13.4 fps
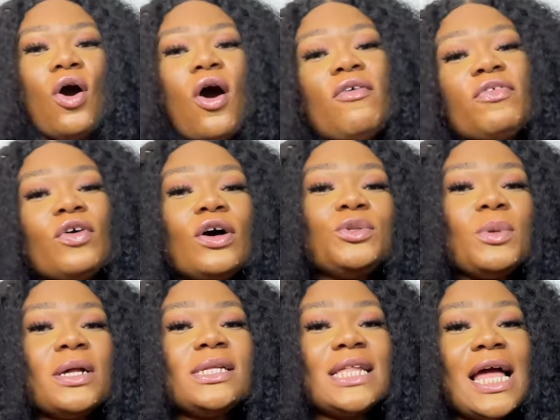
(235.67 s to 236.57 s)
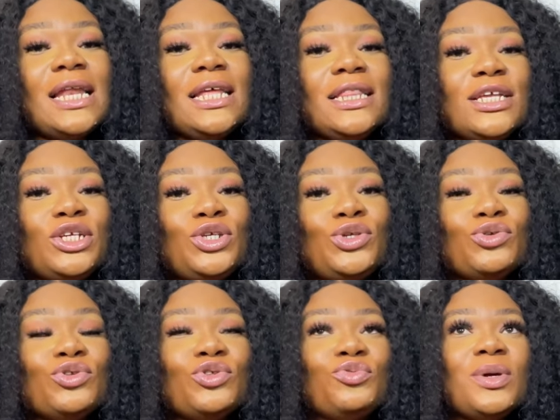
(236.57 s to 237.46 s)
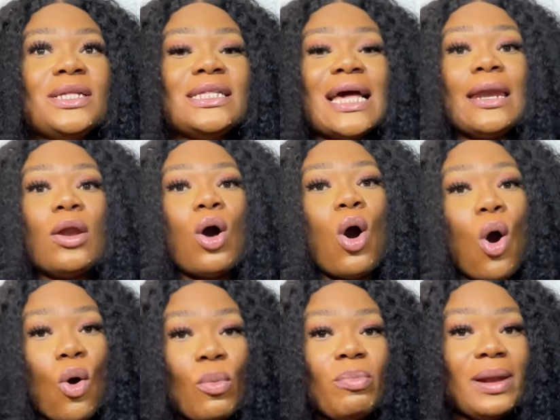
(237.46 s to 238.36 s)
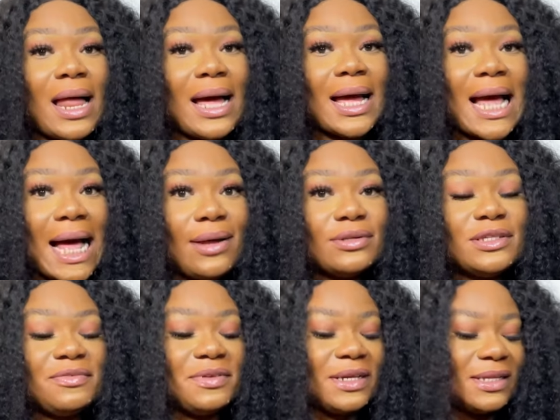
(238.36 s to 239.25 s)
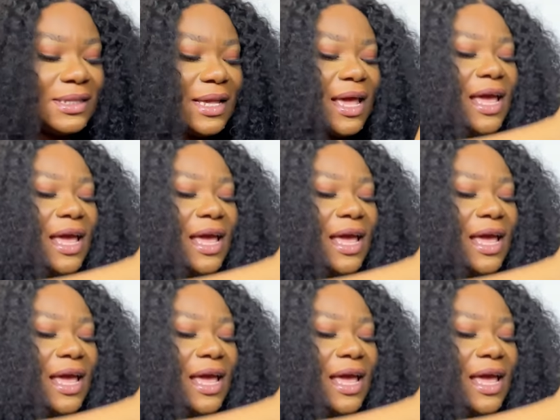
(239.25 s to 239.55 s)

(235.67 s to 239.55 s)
Of course, we're styling these shoes with an all black outfit.